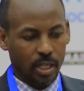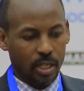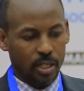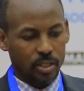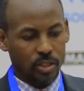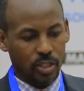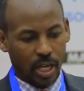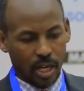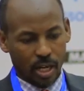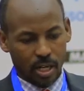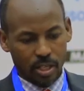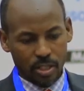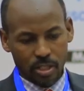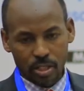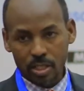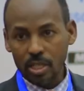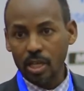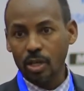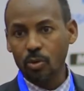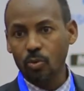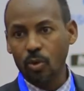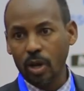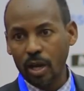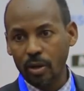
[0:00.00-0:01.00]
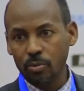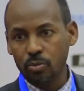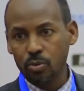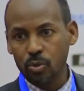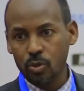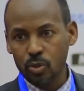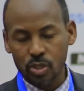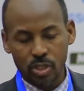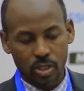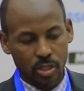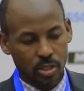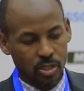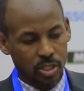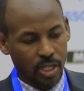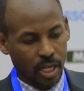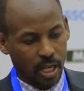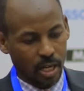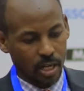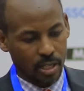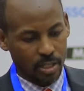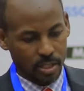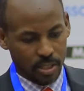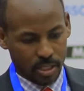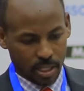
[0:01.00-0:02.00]
challenges, and we have to
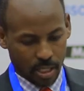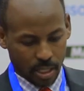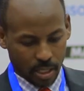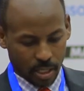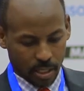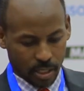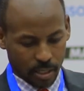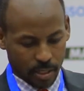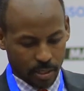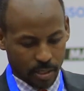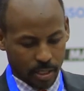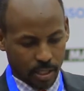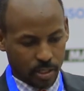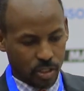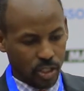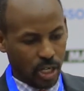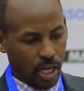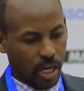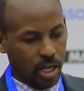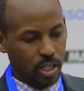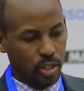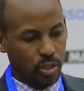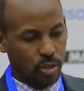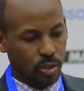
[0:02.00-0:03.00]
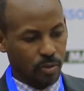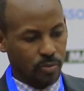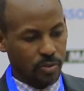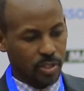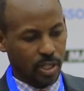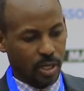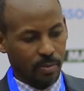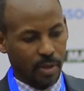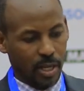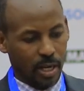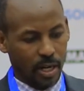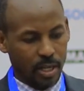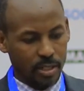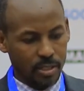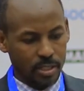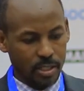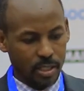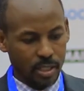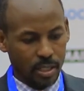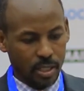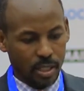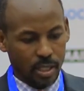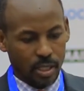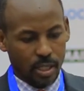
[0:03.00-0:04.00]
challenge the challenge of surveillance.
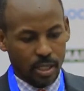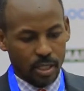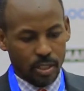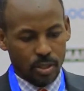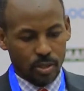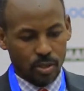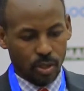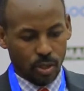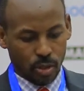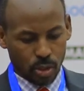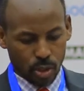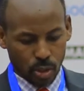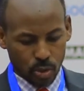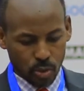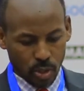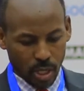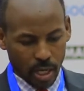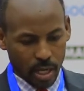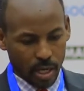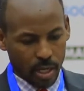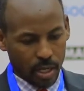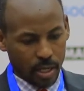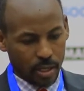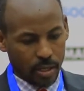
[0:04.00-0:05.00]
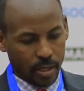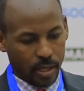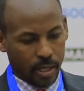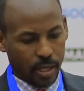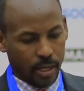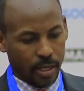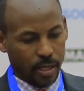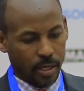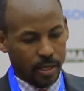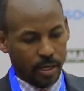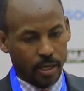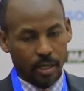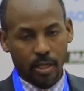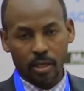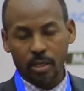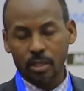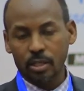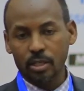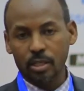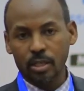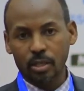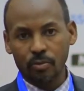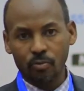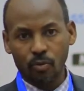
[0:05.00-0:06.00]
So usually
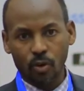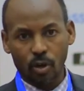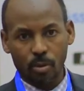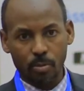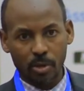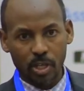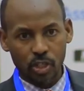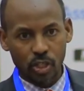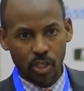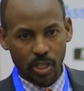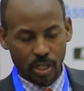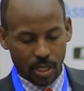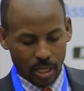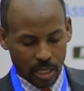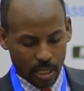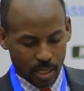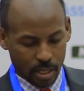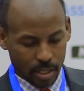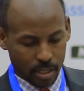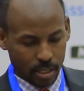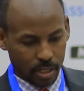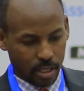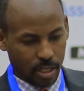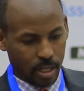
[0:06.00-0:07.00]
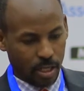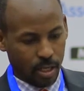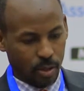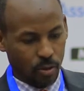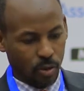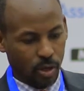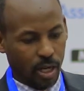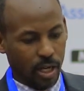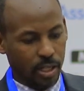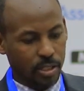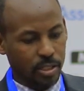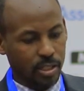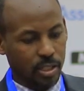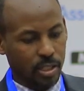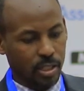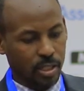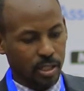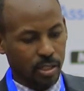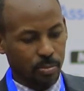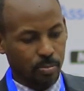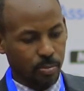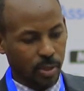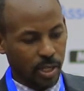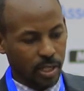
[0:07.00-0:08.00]
information are collected
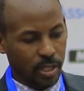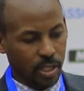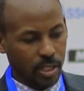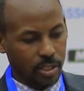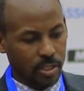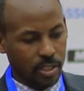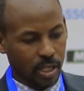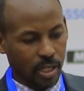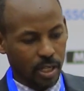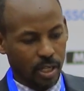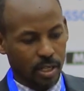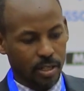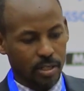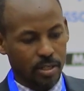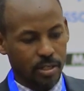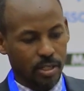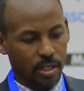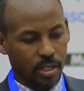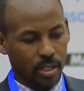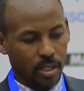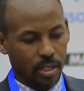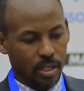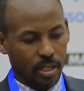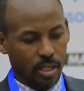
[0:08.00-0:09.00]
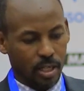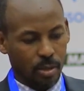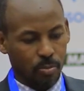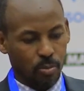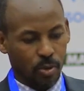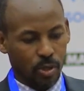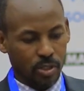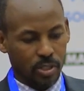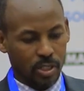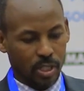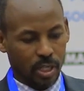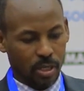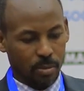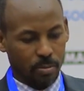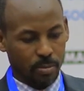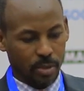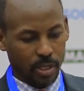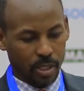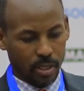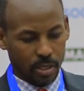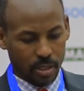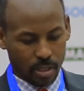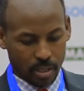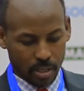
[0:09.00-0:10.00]
independently, and reports are
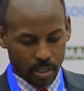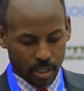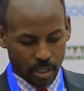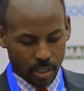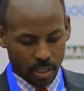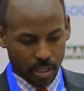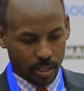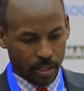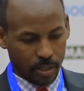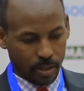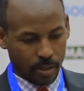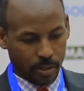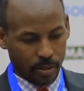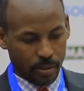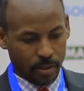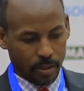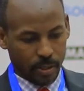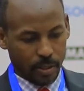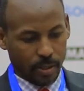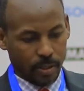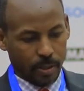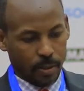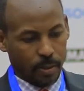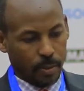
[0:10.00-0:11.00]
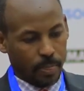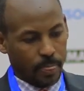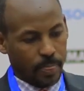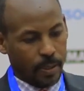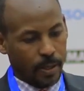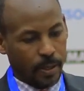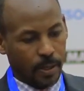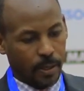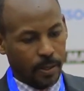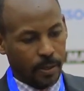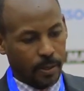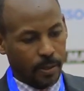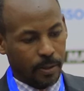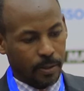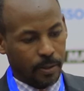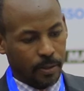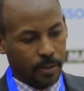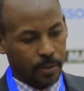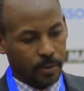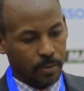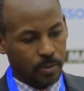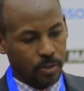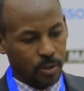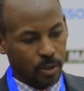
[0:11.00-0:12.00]
being.
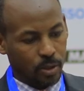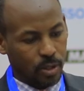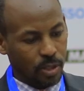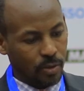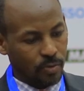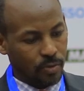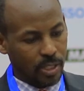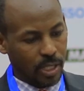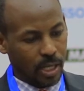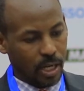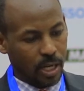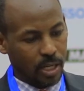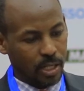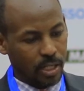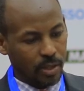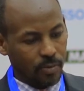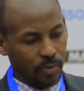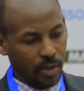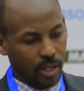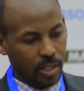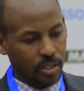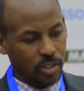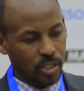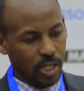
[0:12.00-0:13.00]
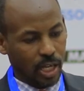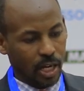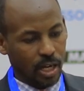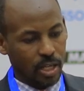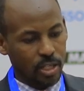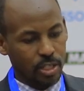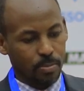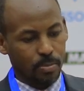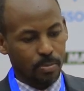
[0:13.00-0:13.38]
There are different challenges,